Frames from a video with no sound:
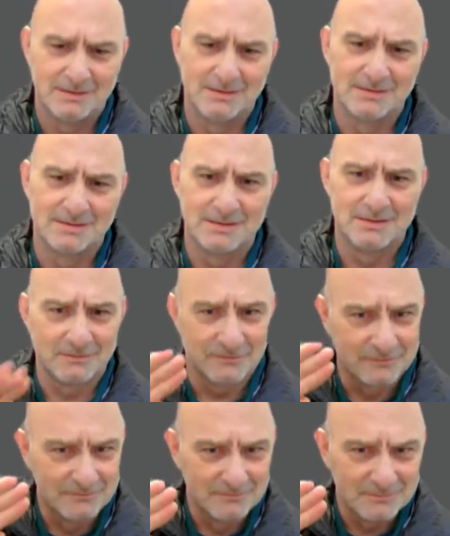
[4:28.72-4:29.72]
instead
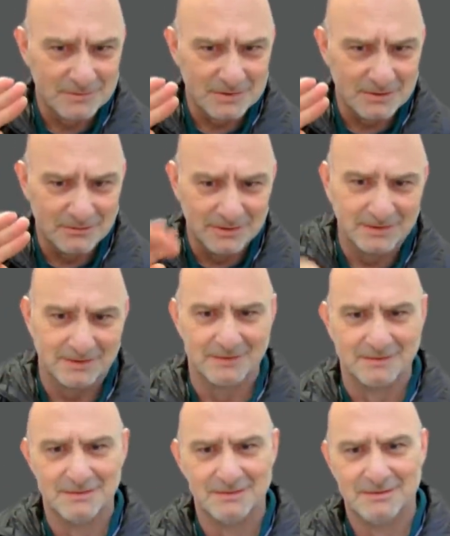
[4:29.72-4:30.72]
of showing
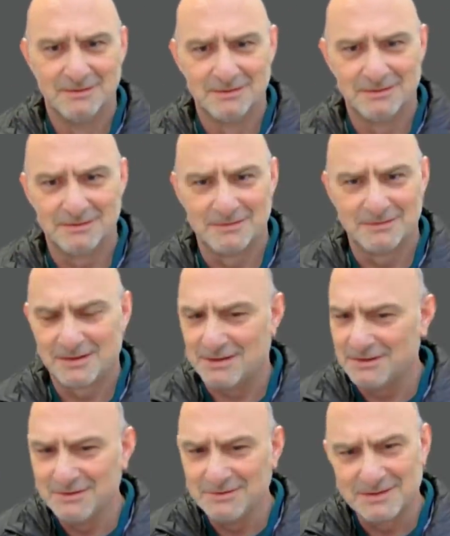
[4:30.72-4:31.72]
it.
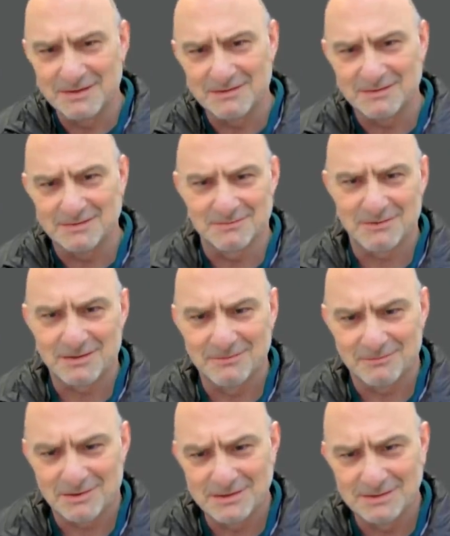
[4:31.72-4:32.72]
Can you tell us
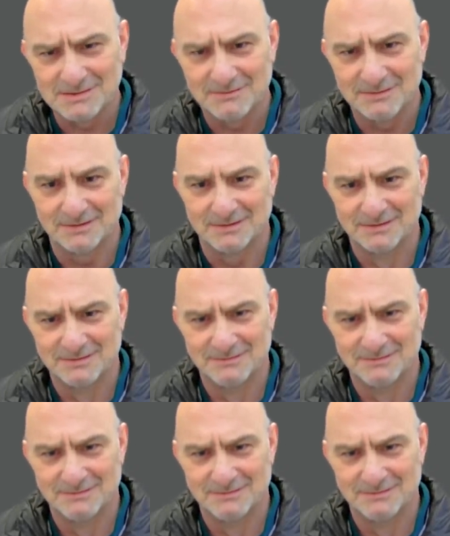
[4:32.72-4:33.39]
why? Why is that?